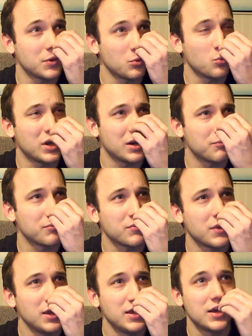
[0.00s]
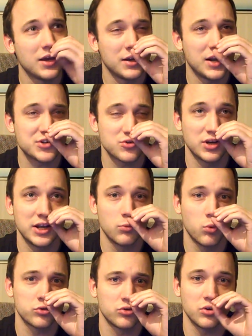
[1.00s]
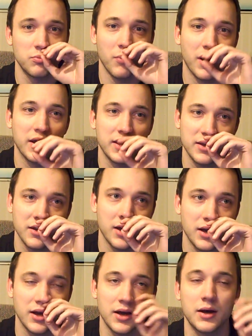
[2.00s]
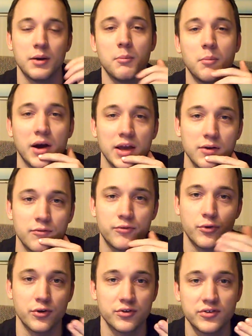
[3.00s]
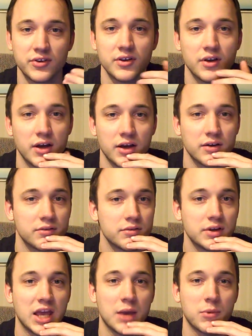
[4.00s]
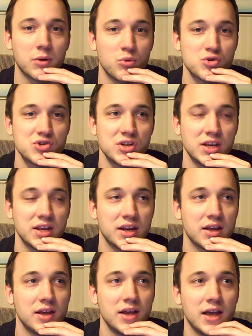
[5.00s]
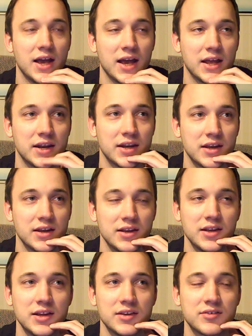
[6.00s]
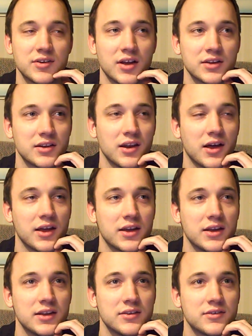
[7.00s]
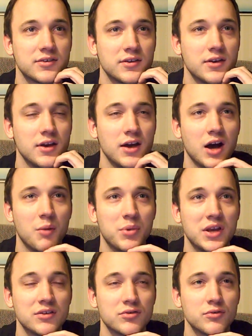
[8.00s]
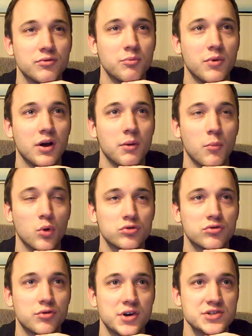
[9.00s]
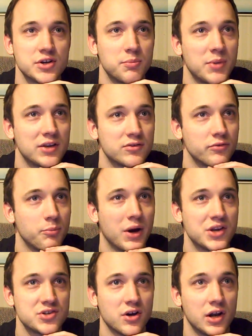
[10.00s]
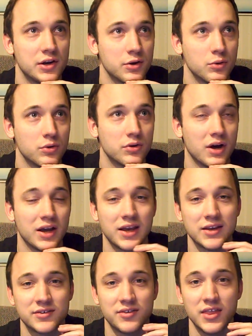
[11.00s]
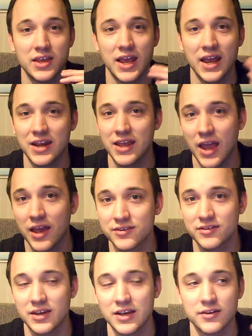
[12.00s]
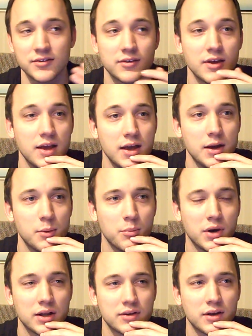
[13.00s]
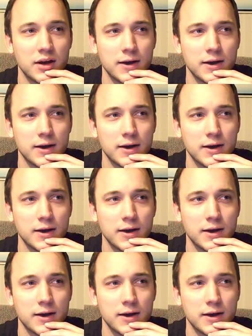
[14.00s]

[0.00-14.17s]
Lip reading: Well, naturally it wasn't my first gaming machine, and it's not like it's a piece of most treasured piece of my childhood. I guess the NES is, but